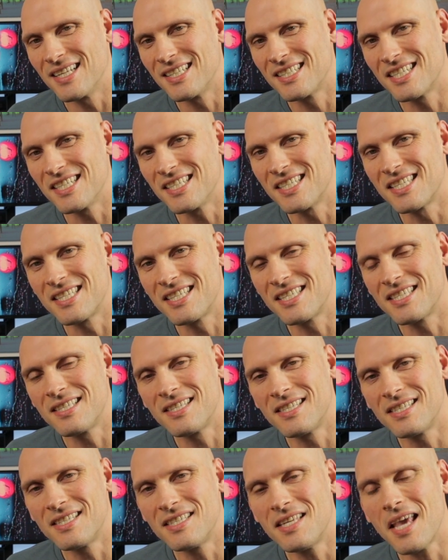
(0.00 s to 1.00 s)
just
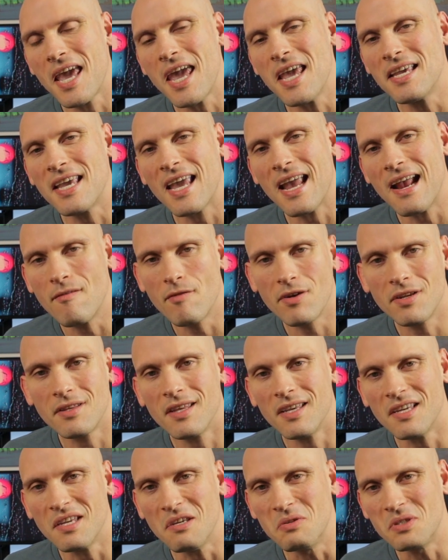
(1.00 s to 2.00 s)
take
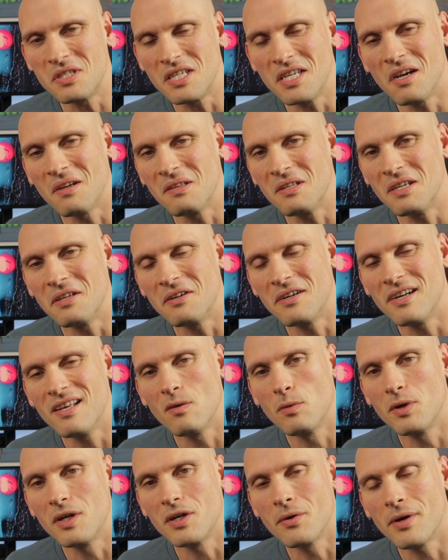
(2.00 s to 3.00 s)
everything you see on the
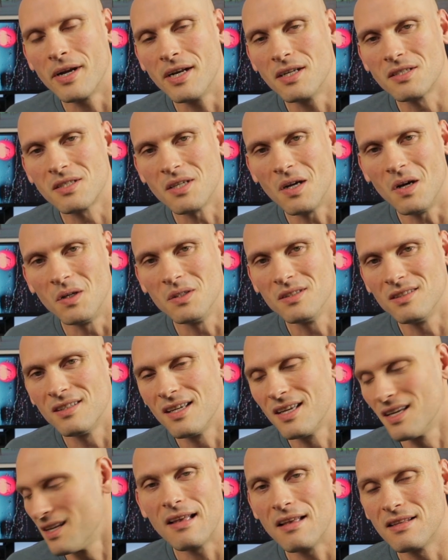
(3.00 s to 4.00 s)
internet with a grain of salt.
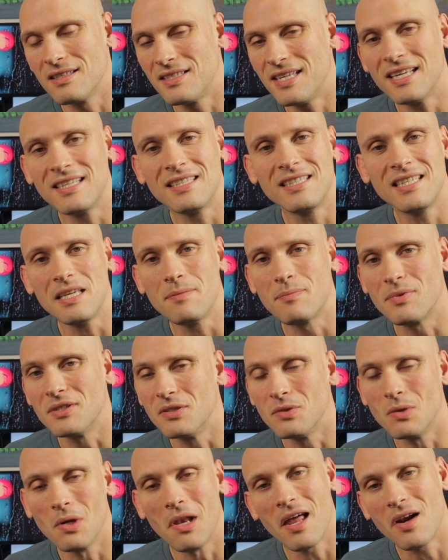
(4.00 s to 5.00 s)
Dig deep and
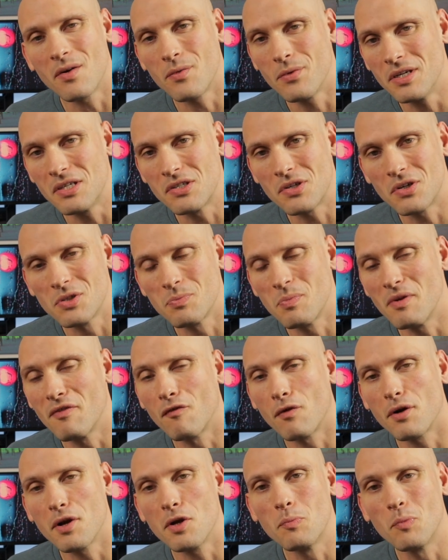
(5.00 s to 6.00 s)
do a lot of research
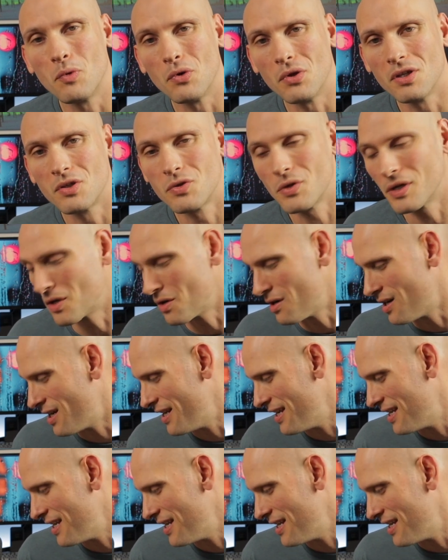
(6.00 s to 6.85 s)
before you pull the trigger on